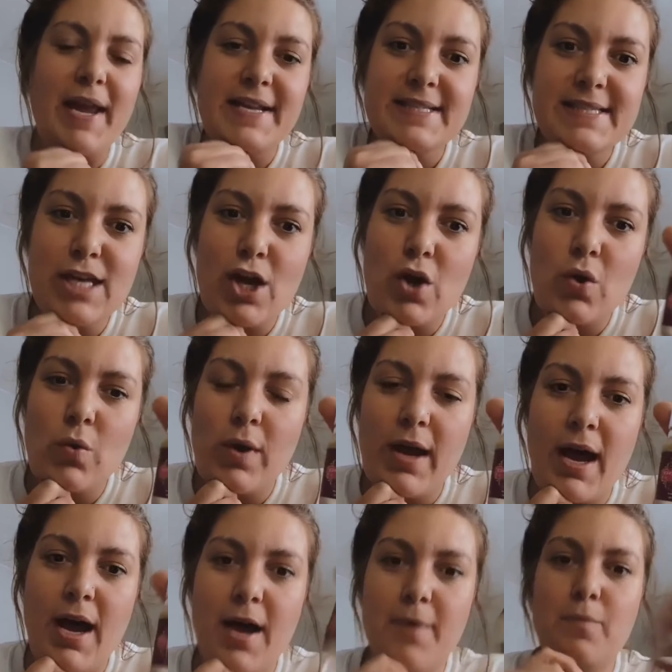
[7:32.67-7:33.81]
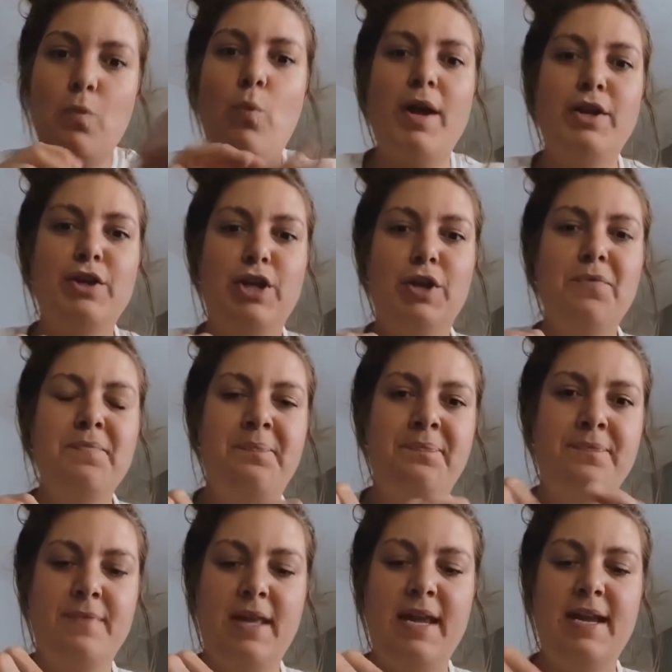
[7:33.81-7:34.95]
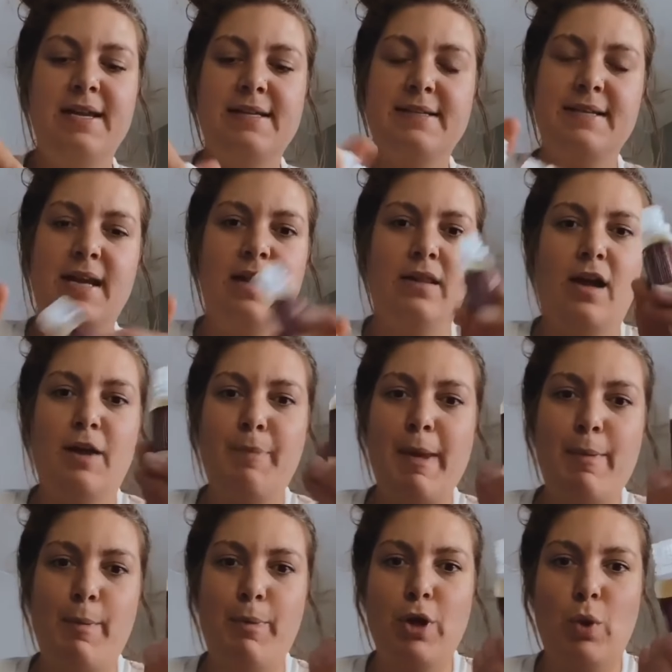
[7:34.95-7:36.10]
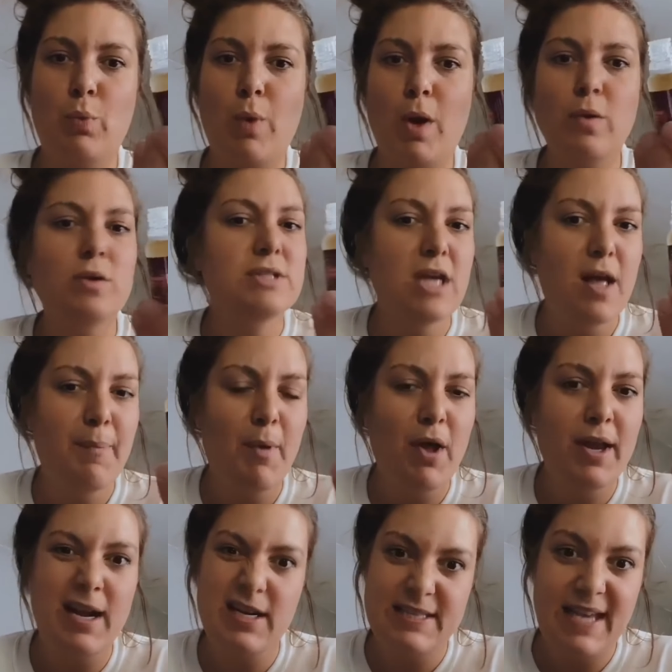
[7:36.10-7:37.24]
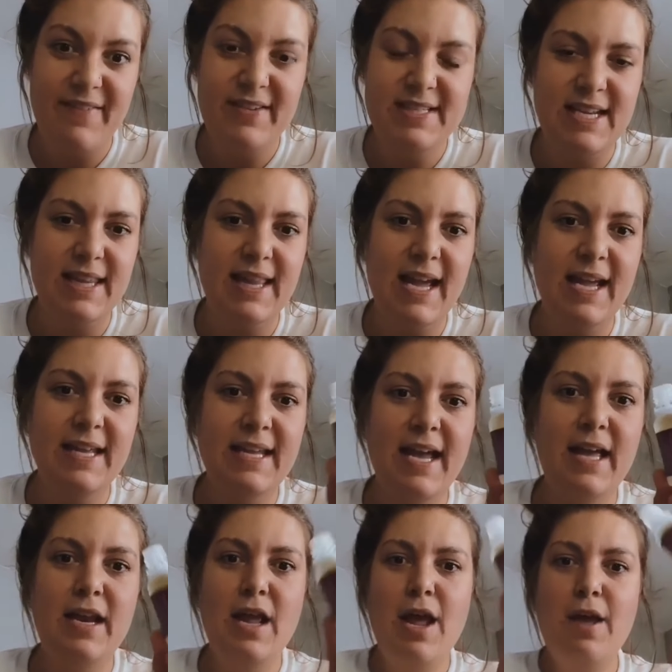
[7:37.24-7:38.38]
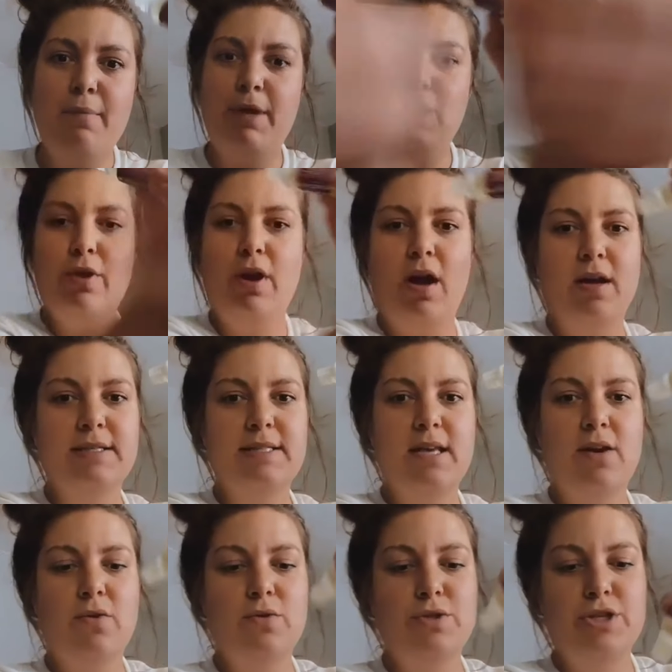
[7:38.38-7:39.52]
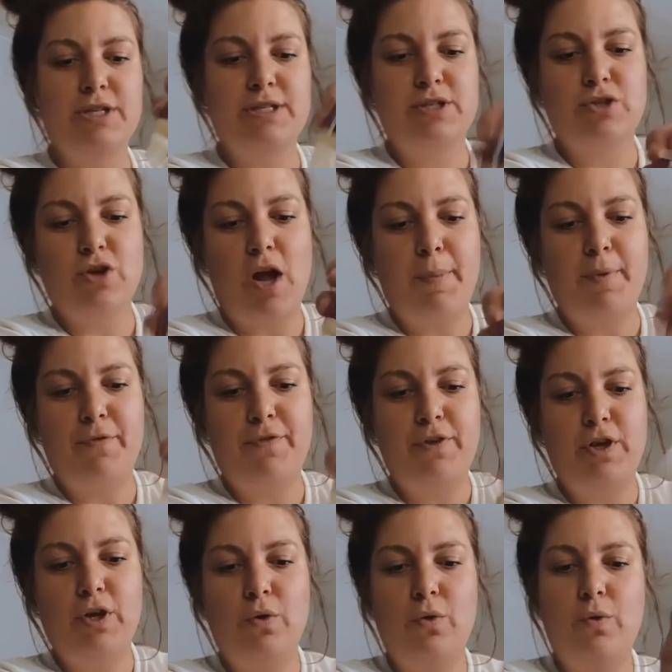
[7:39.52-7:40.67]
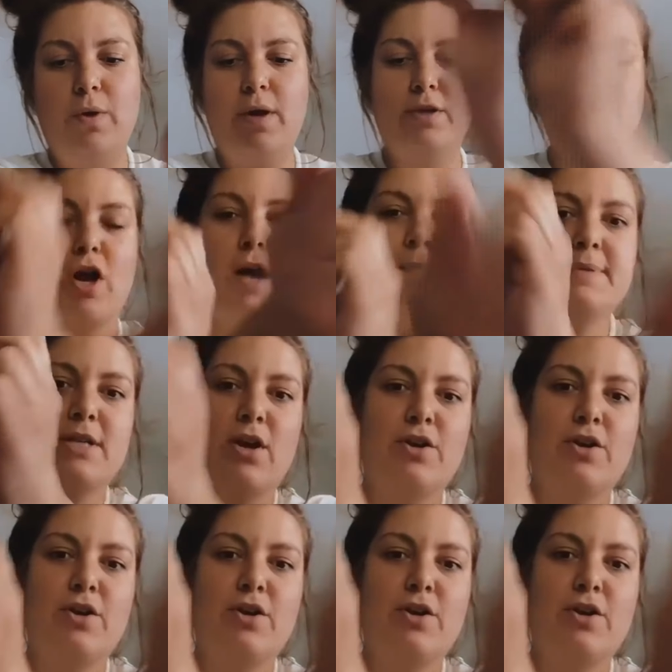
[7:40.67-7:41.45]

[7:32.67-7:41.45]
so what you do is, a lot of people put a roller top on. I just haven't done that yet, but you could also just drop a few drops on your